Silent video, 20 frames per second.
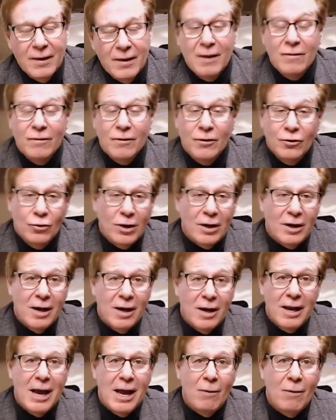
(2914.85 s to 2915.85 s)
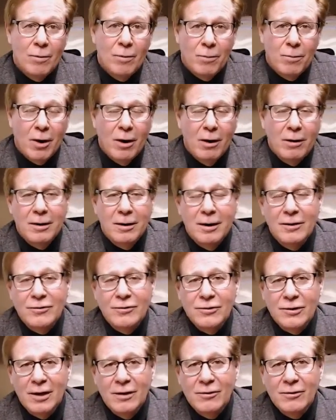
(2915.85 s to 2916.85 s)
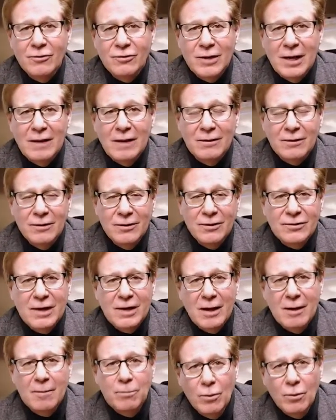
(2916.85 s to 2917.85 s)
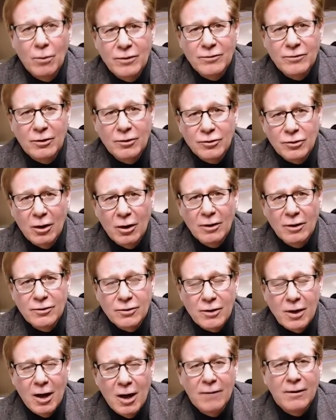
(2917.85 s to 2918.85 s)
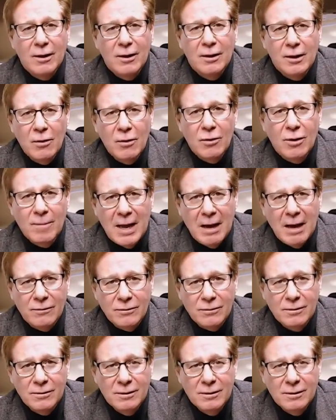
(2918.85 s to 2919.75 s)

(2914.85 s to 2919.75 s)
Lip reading: The trick on that one, Bart, is to understand that discount points are charged on the loan amount.